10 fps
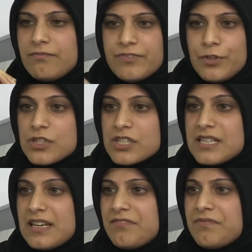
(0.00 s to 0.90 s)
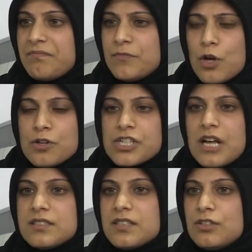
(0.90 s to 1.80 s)
fugitive, no
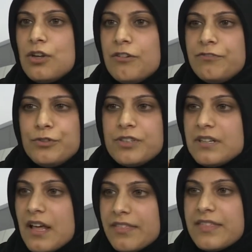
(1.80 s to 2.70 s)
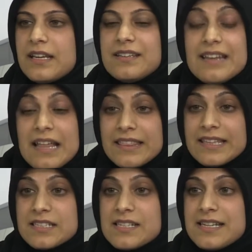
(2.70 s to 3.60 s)
shelter, no food, nothing,
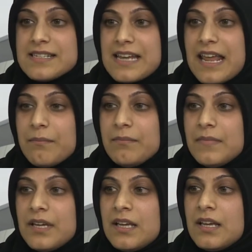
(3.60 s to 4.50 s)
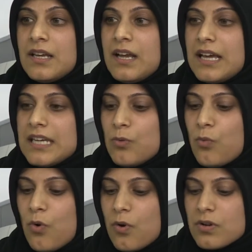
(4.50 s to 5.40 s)
nothing to his name, and he
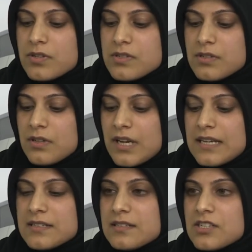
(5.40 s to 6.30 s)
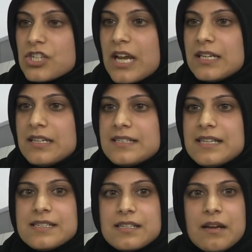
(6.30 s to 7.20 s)
walks into the shade and he
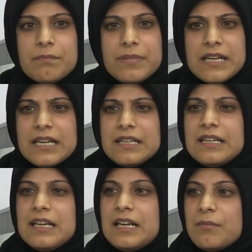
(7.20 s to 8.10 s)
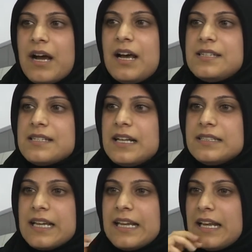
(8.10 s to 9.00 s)
says, Rabbi inni lima
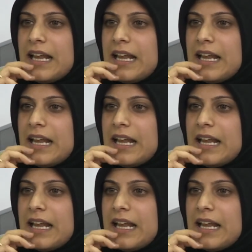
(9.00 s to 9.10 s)
anzalta